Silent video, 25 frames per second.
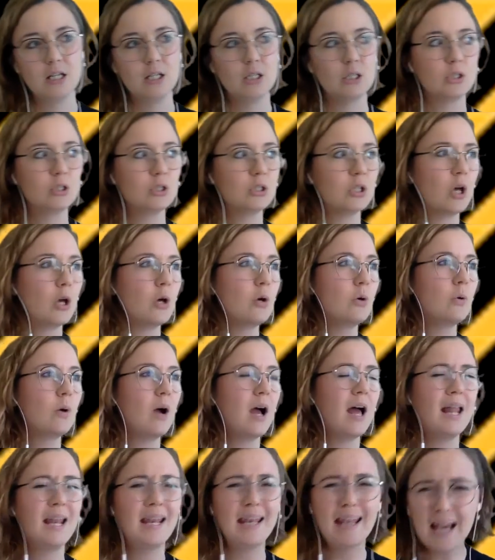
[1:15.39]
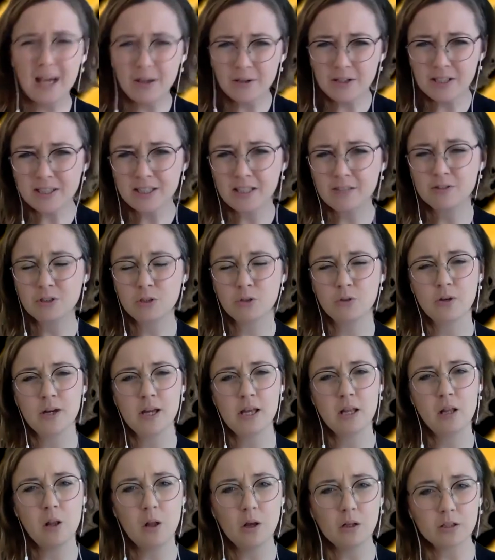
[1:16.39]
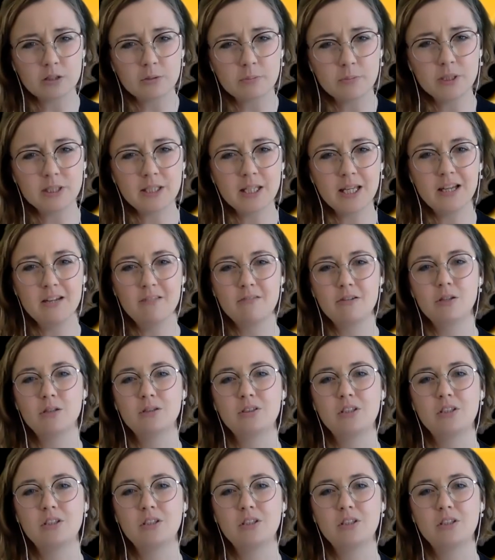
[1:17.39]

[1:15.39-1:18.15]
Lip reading: So allow yourself to create lots of material.